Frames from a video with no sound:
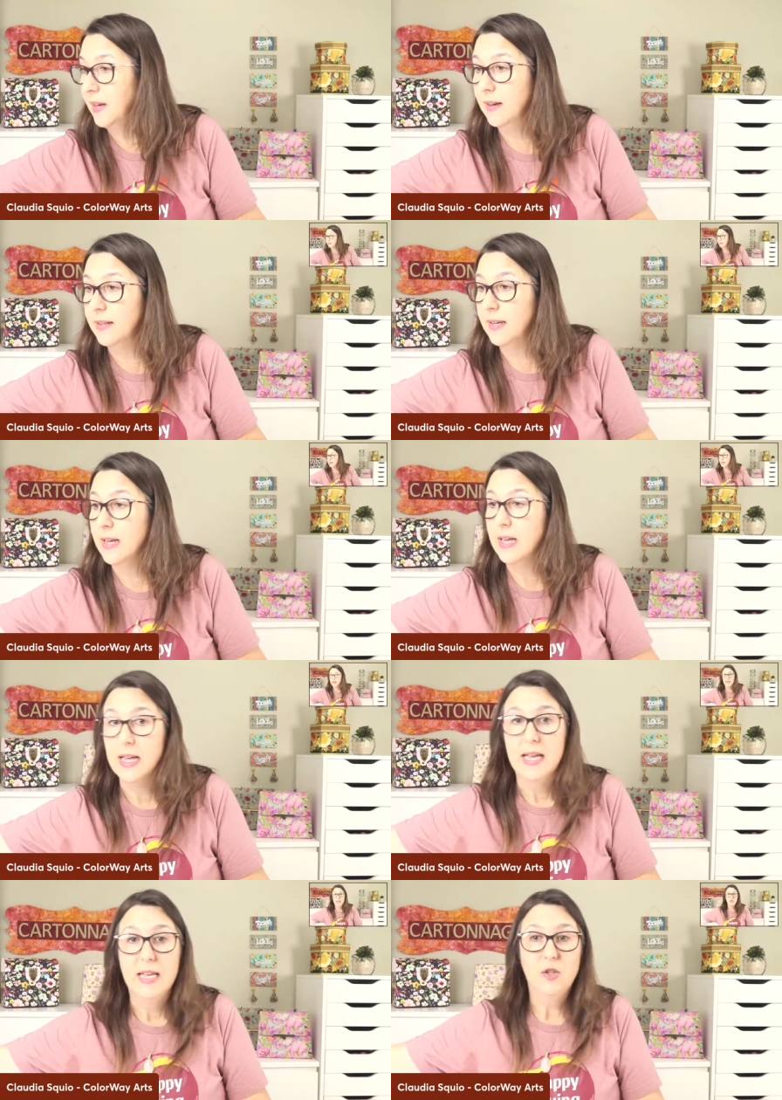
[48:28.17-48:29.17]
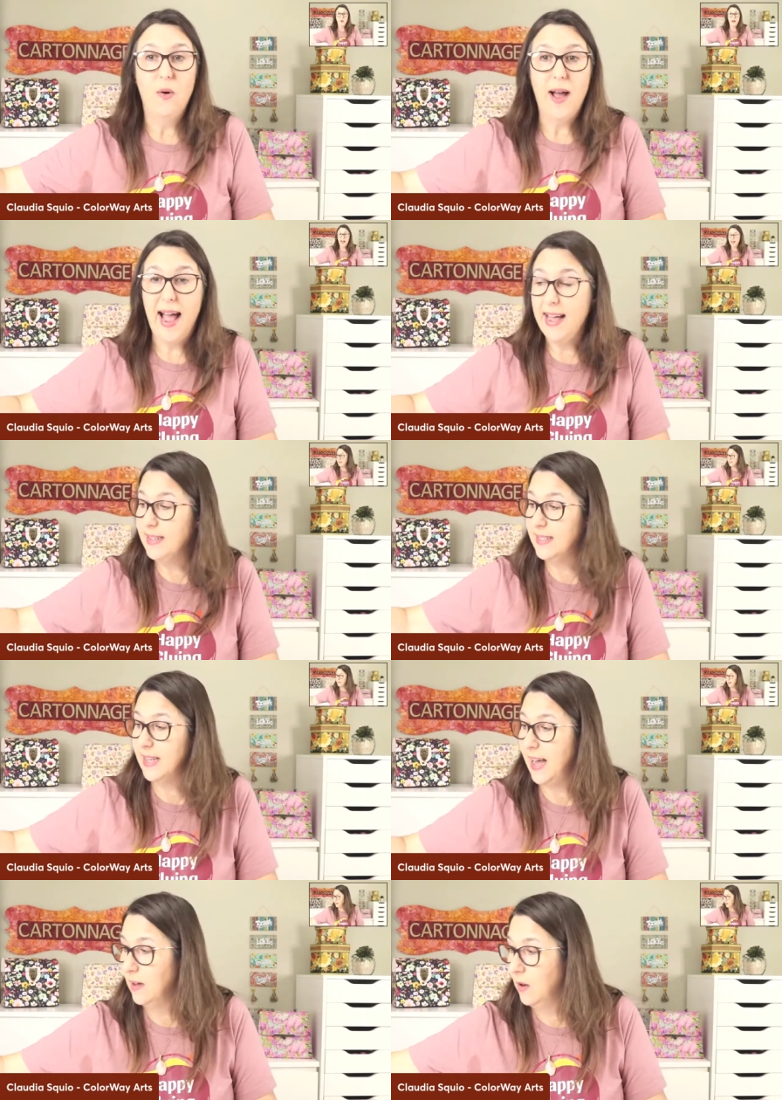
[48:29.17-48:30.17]
Good. So I
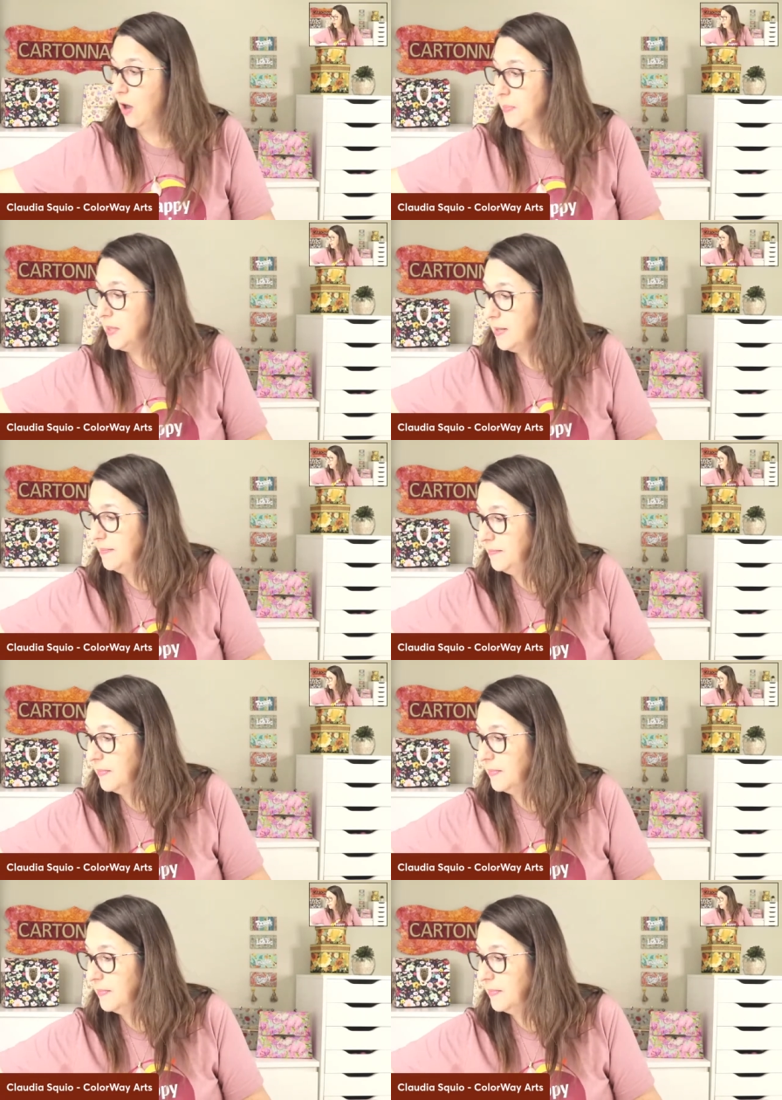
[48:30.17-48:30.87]
decide. Oops.